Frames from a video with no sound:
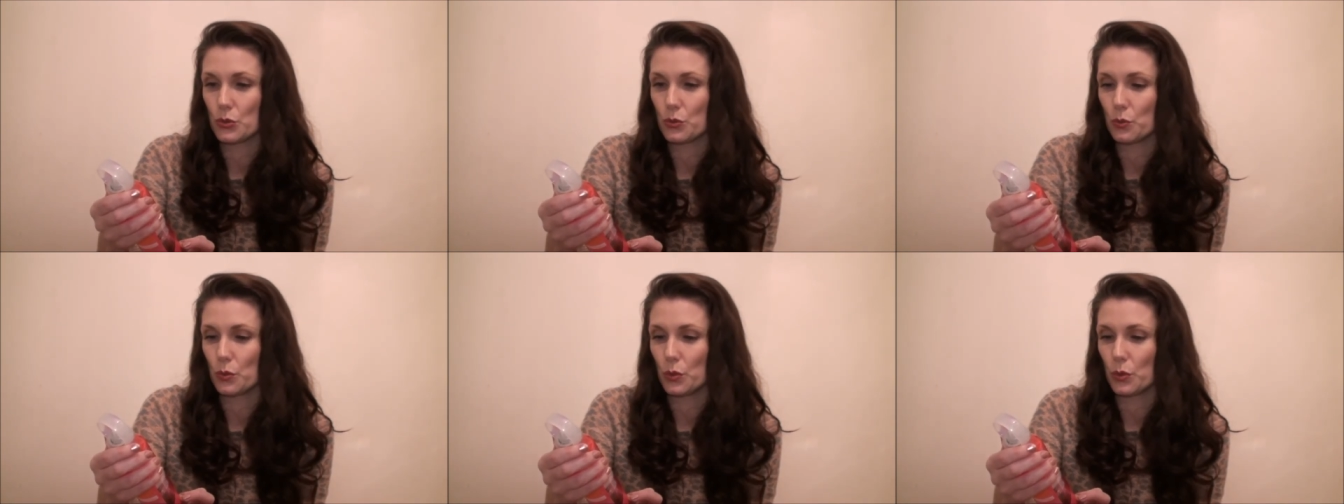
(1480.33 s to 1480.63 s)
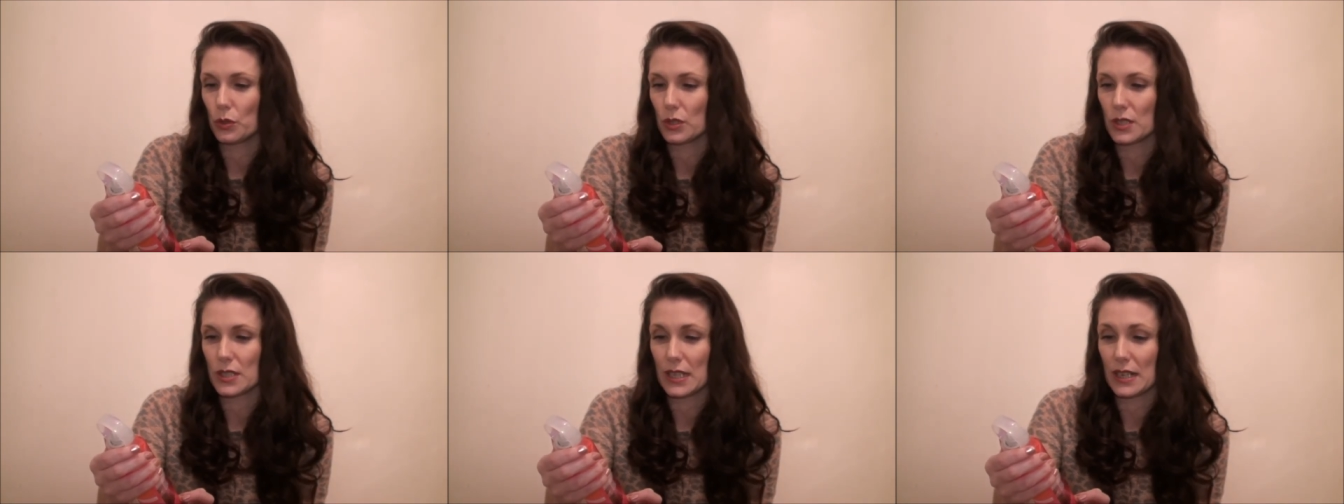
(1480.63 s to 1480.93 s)

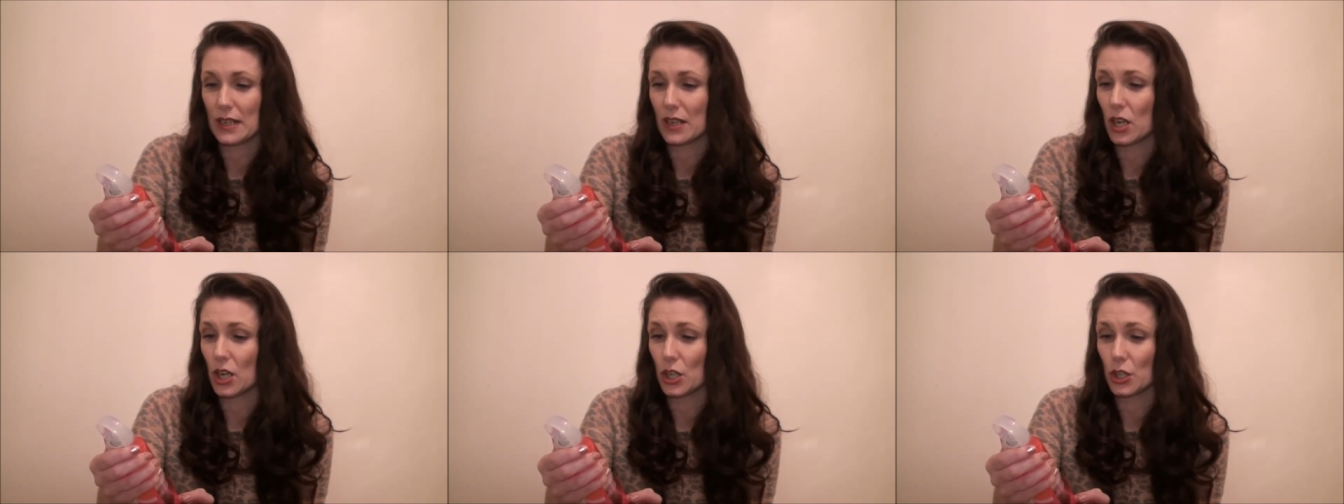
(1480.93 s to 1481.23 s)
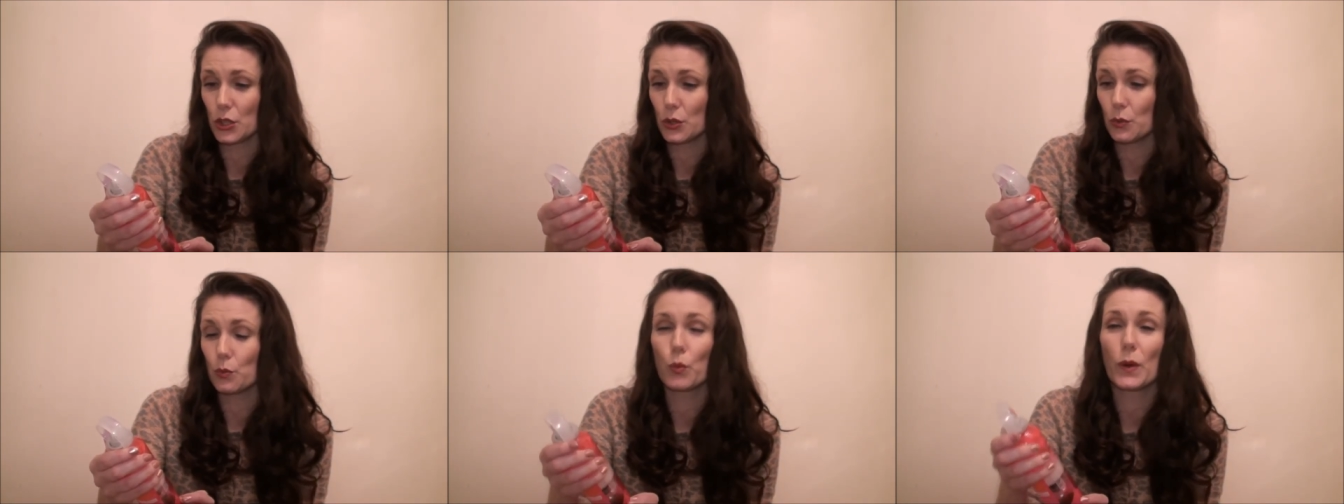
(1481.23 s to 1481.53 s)
what scent are
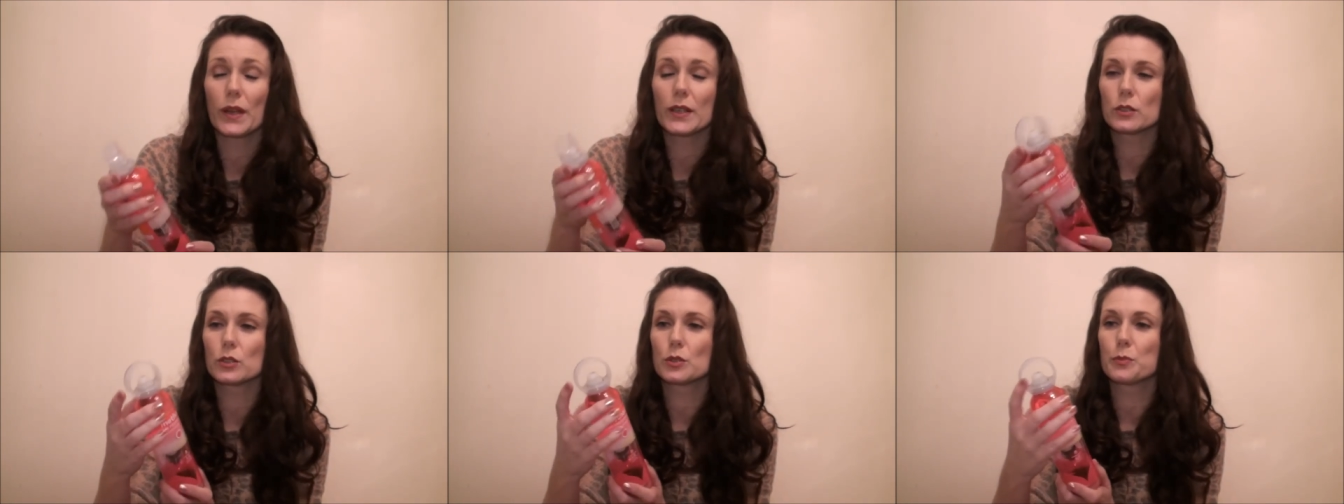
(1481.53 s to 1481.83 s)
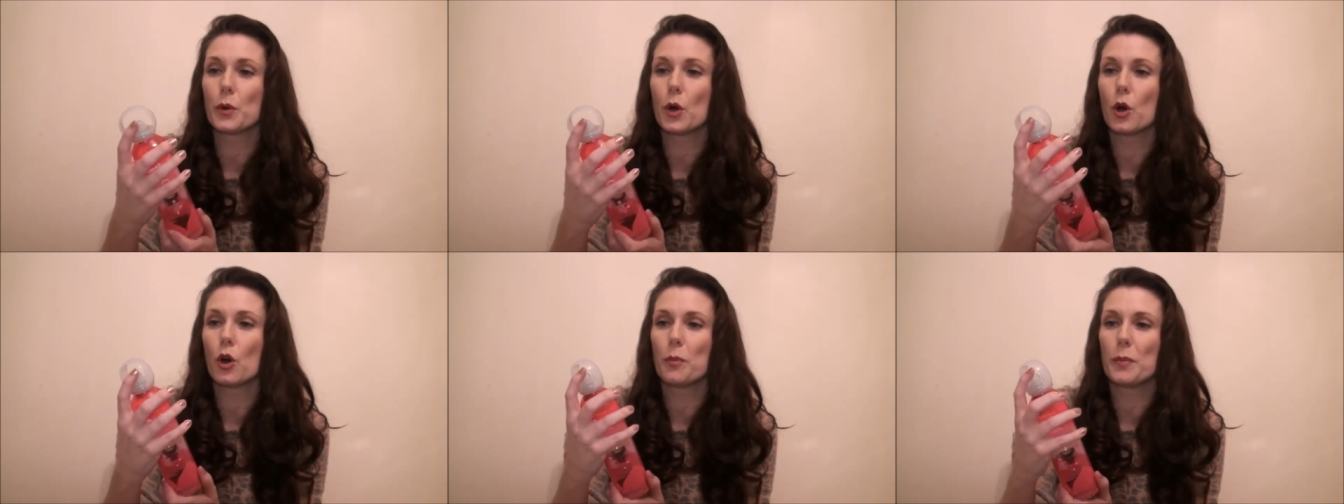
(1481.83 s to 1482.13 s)
you? Wild
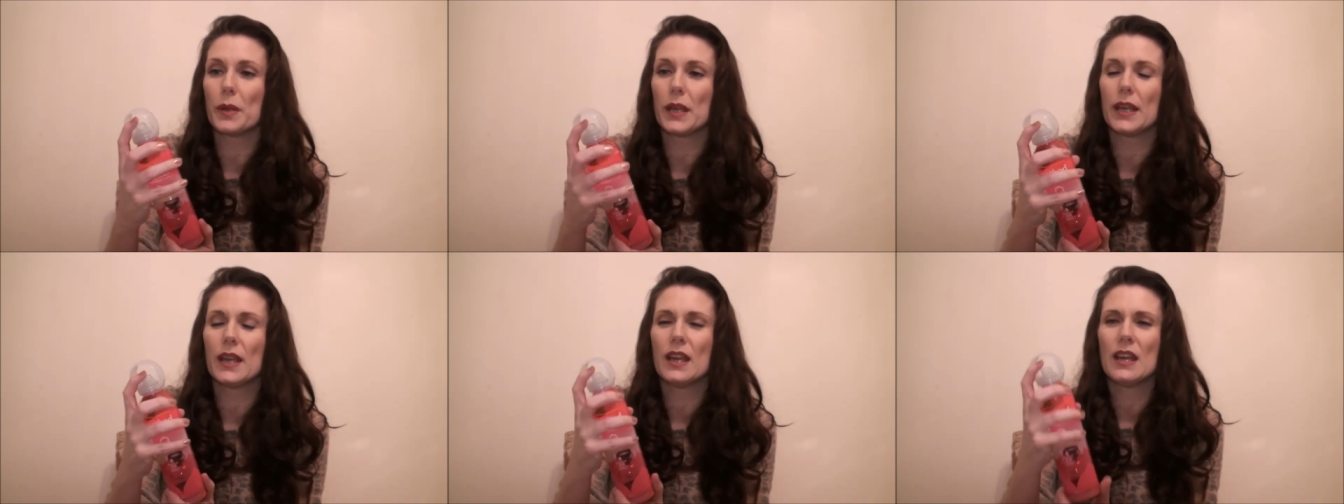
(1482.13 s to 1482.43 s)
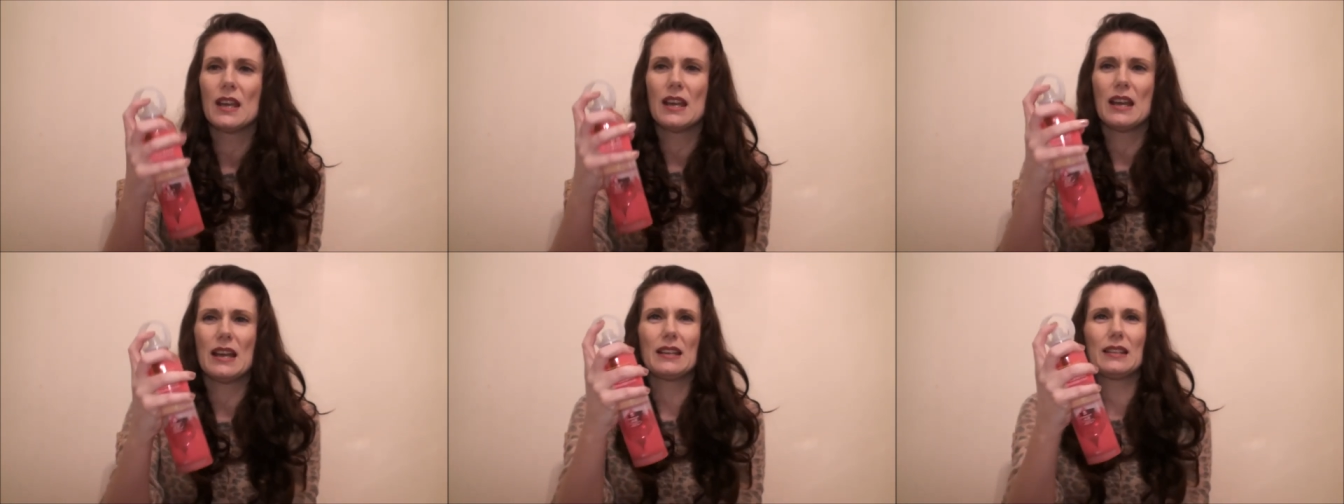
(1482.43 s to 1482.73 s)
Poppy
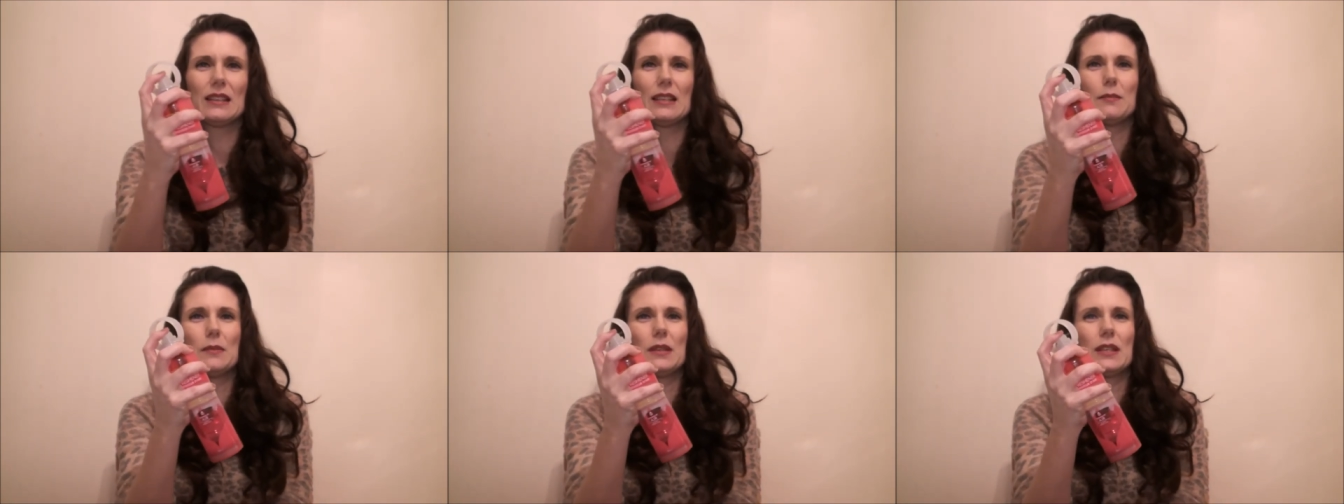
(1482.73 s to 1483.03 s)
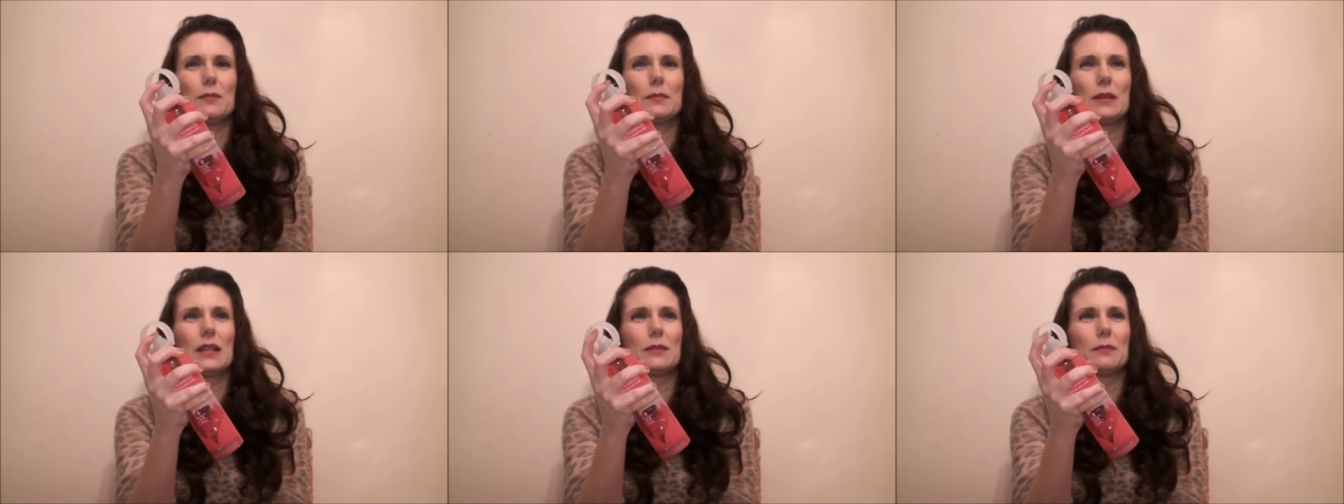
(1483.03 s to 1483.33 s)
and let me
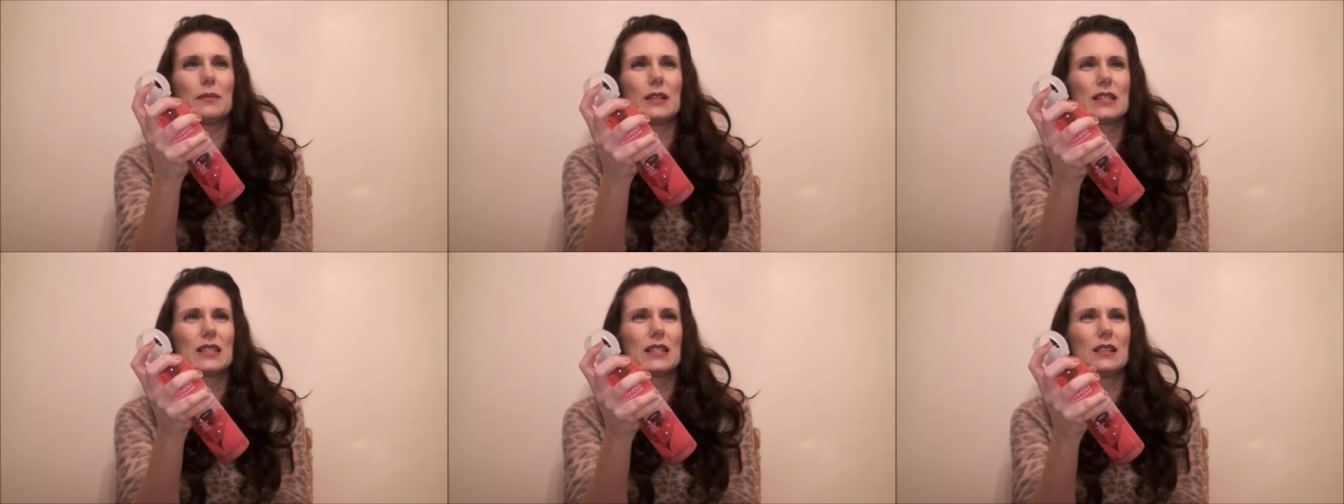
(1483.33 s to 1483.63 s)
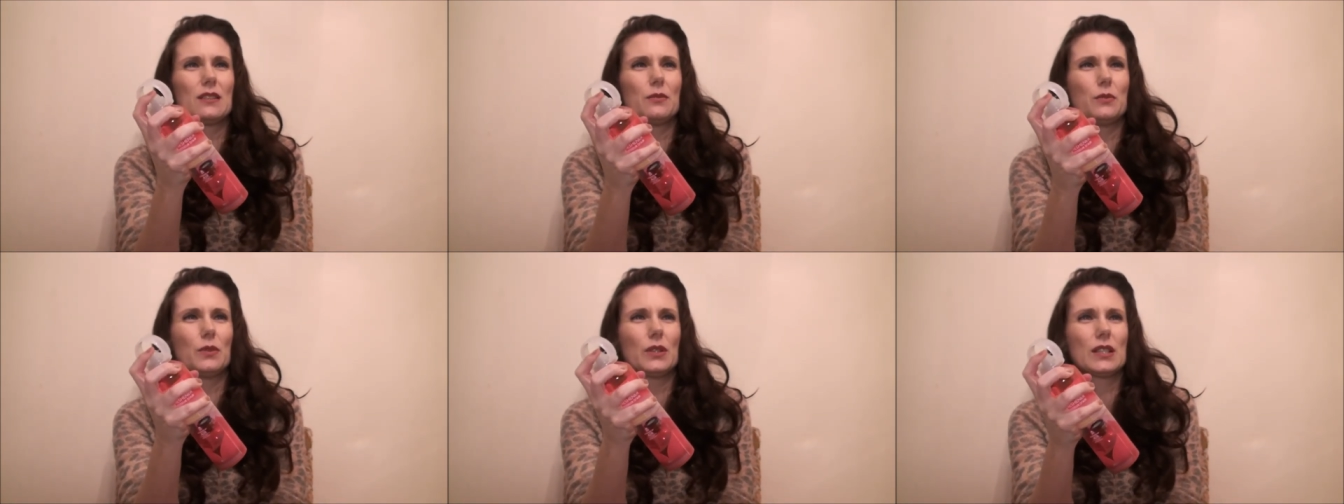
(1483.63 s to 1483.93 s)
remind
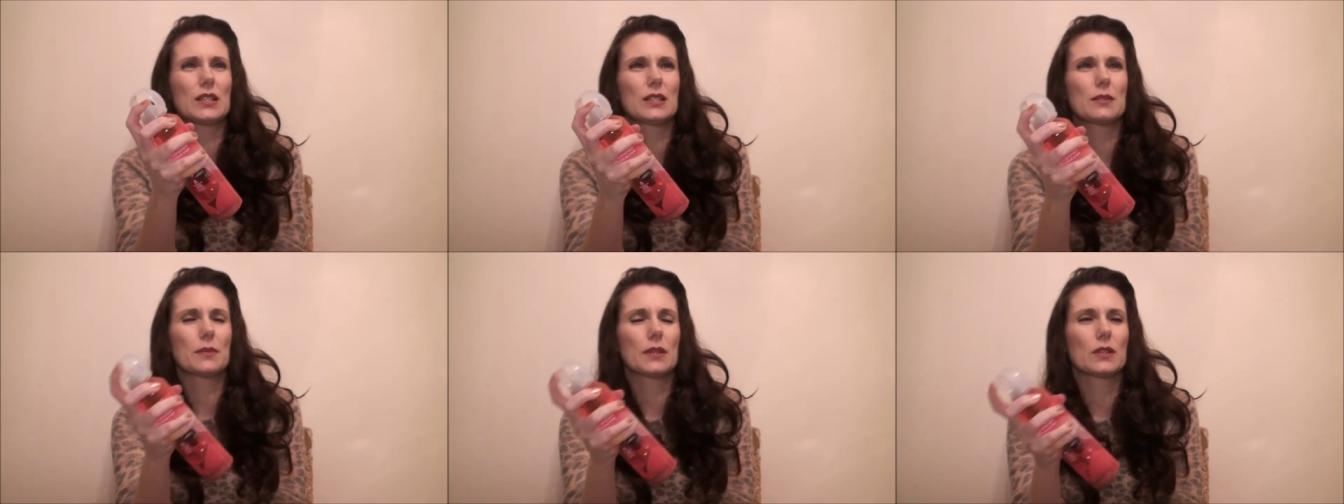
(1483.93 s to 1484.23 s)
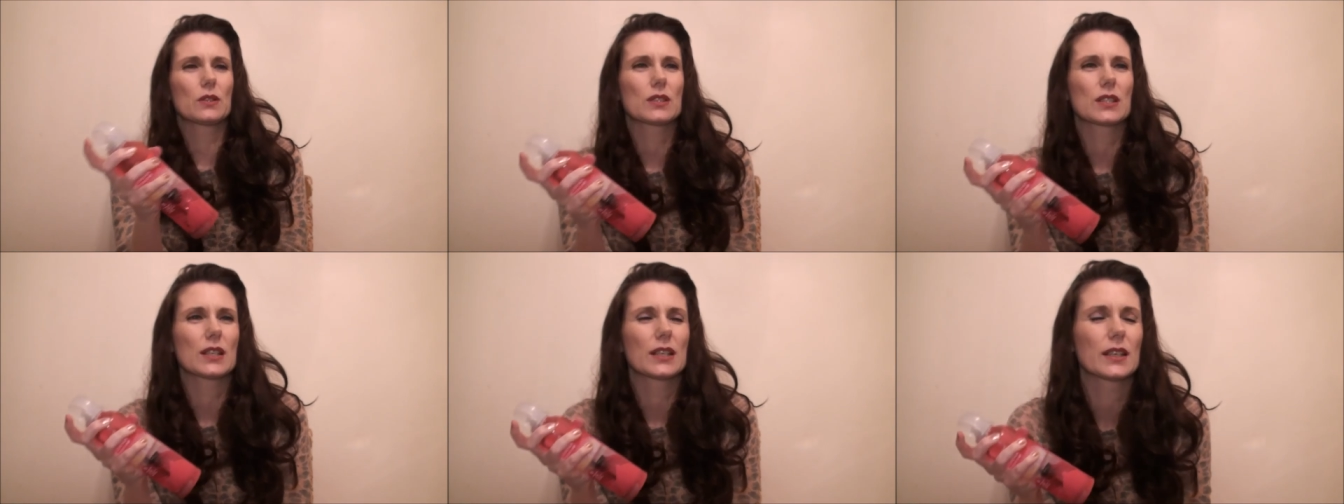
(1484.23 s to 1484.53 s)
myself what it
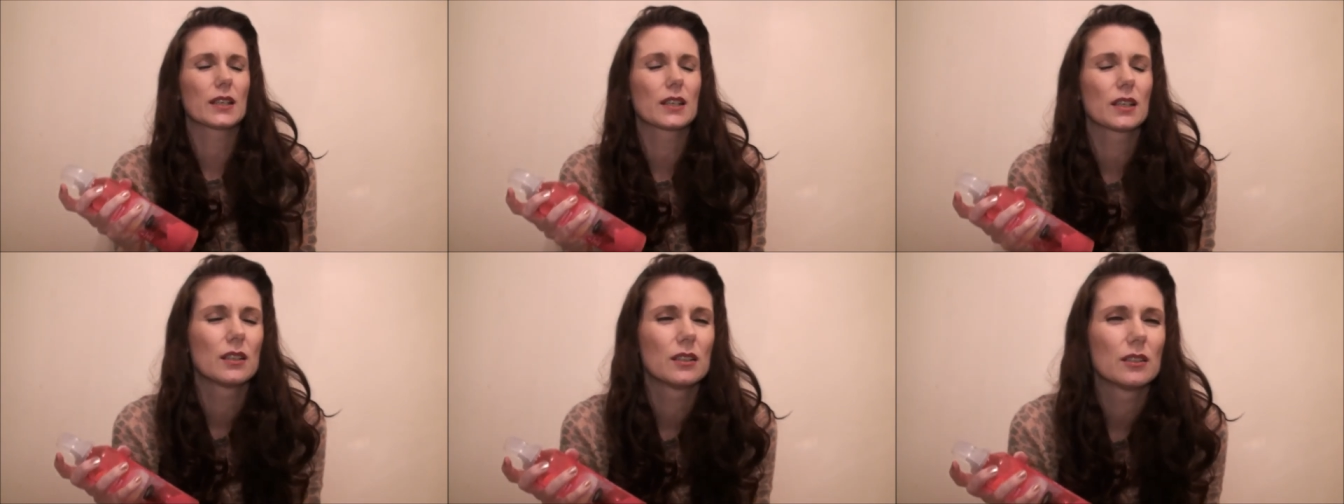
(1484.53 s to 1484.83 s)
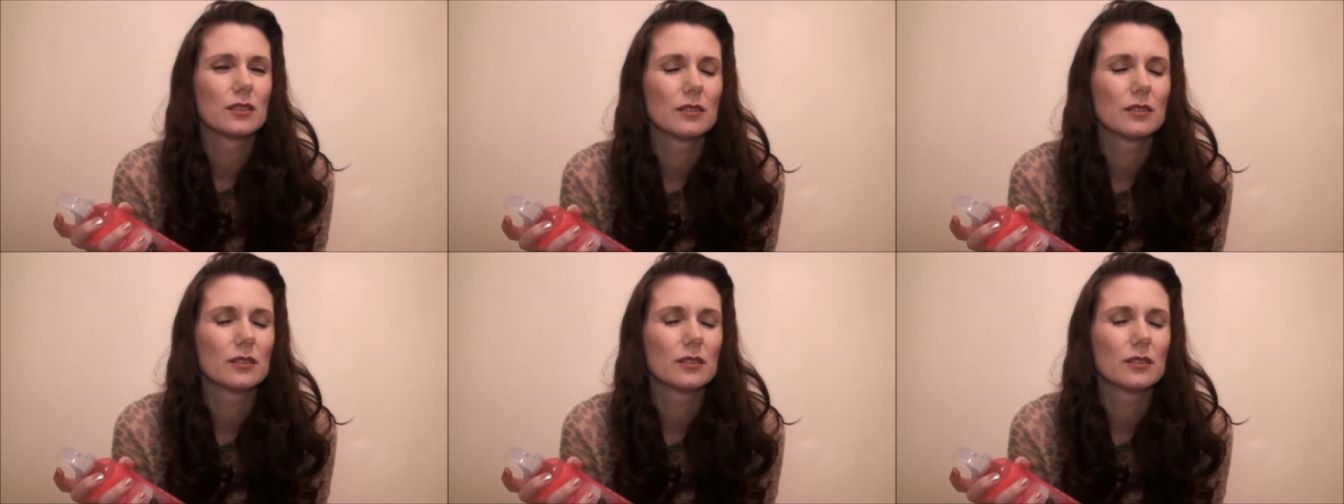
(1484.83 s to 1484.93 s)
smells like.